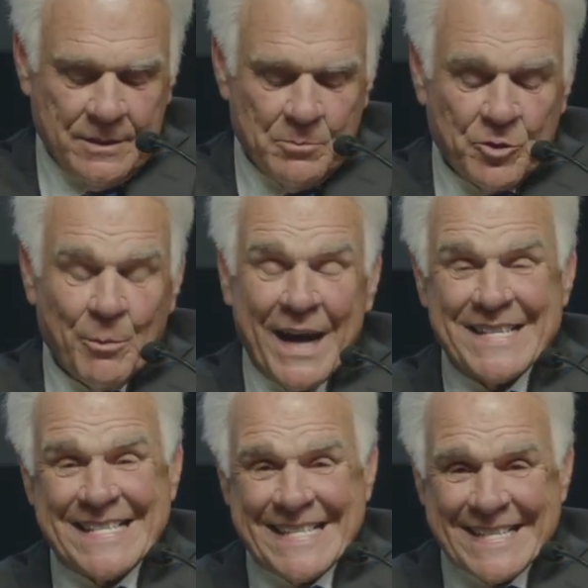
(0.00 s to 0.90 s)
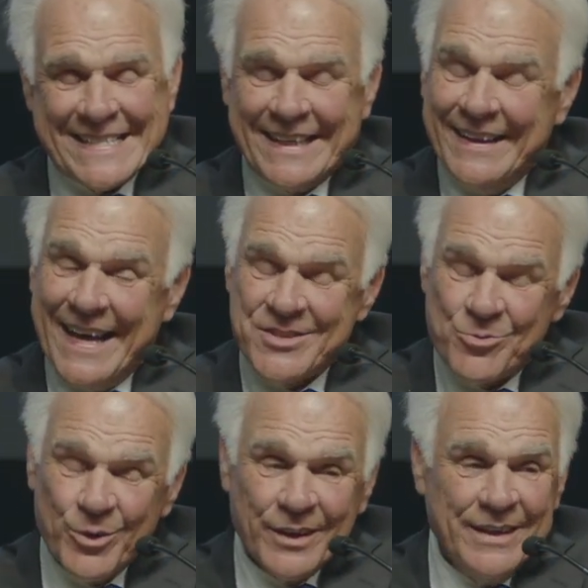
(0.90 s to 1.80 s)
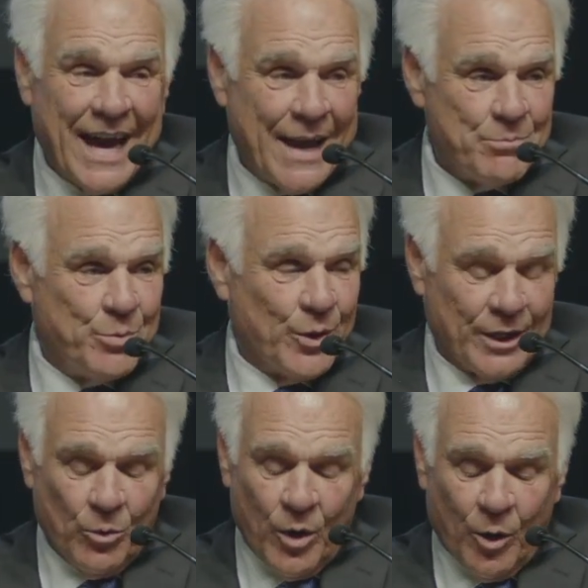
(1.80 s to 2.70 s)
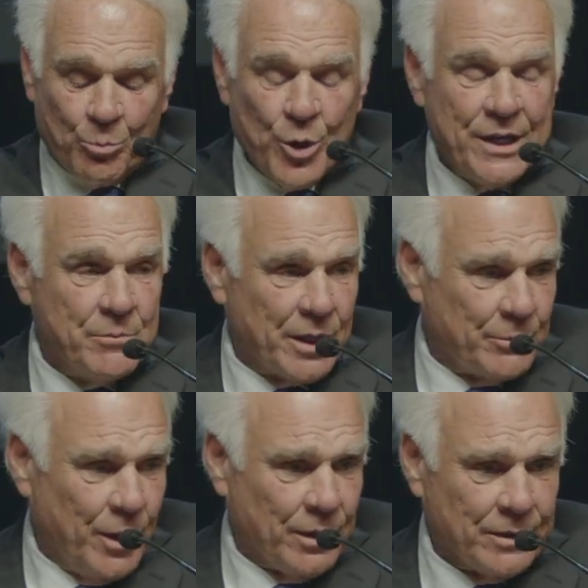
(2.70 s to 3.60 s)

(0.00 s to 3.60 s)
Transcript: to my assistant, and that's really not putting it well, Brittany McMullen.